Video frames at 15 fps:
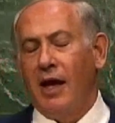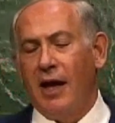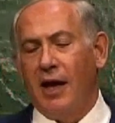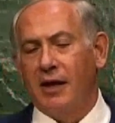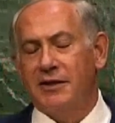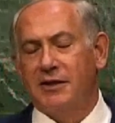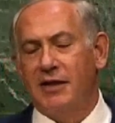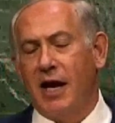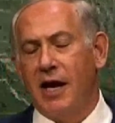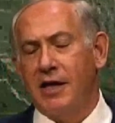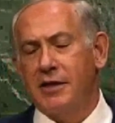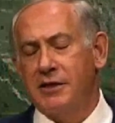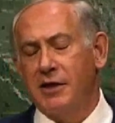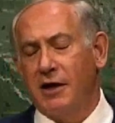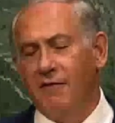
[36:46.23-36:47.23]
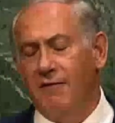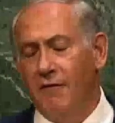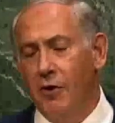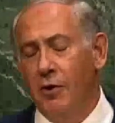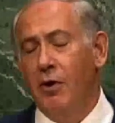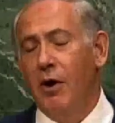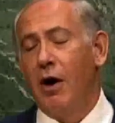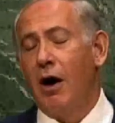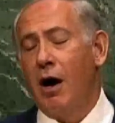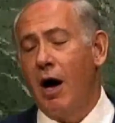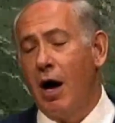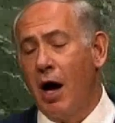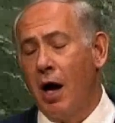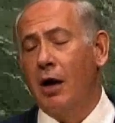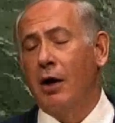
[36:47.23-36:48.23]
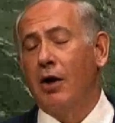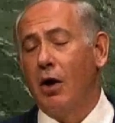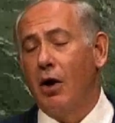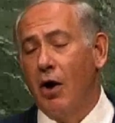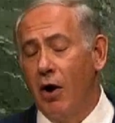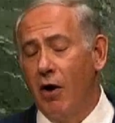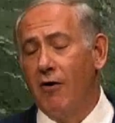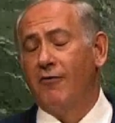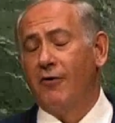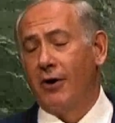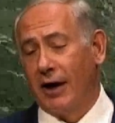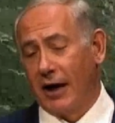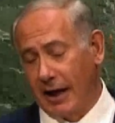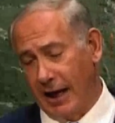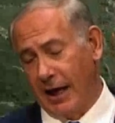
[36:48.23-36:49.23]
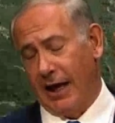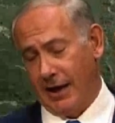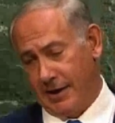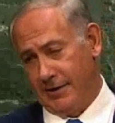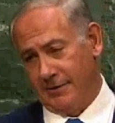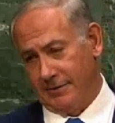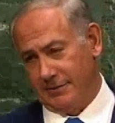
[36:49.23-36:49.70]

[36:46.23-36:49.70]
it's déjà vu all over again.